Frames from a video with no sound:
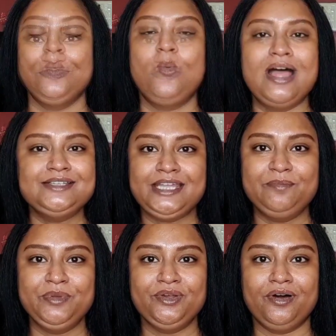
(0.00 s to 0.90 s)
One
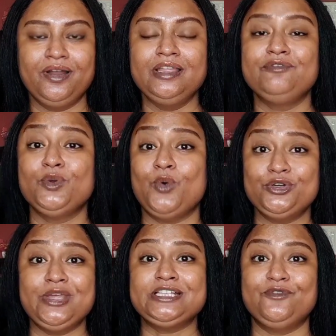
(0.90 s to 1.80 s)
tip here, if you
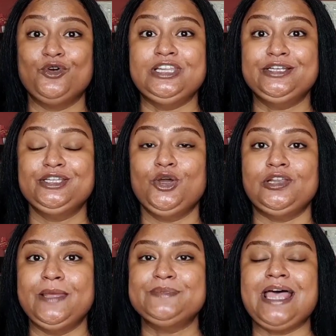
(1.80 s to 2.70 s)
want to exfoliate your
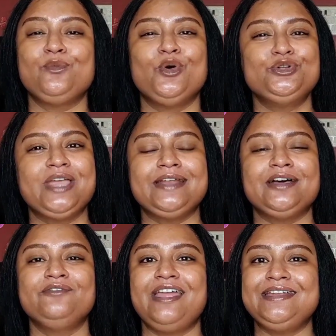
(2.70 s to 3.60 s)
lips and want to
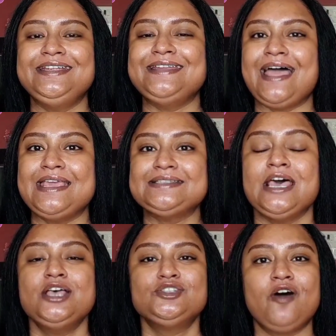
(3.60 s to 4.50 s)
get a very nice
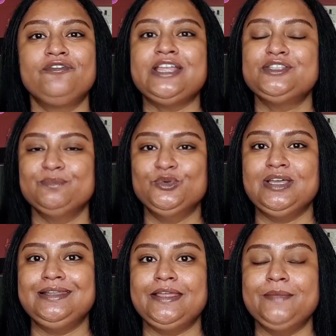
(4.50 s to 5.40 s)
soft and
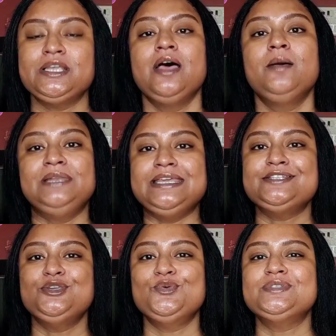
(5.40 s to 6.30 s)
smoother lips,
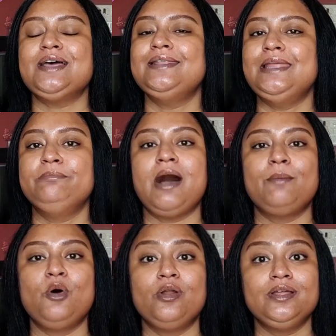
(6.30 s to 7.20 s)
please use a lip
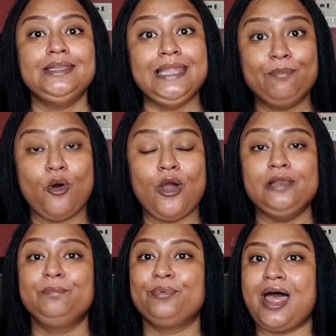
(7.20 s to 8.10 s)
balm or a lip
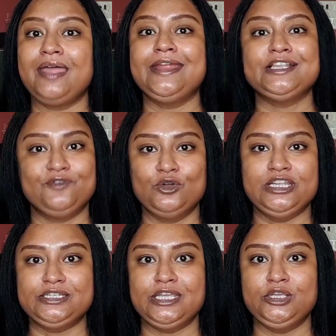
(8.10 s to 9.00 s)
oil prior
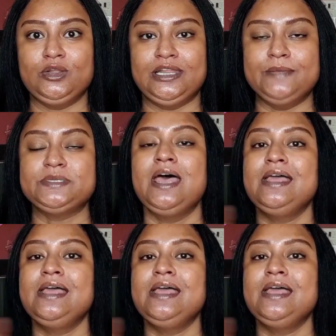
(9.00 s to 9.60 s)
exfoliating your lips.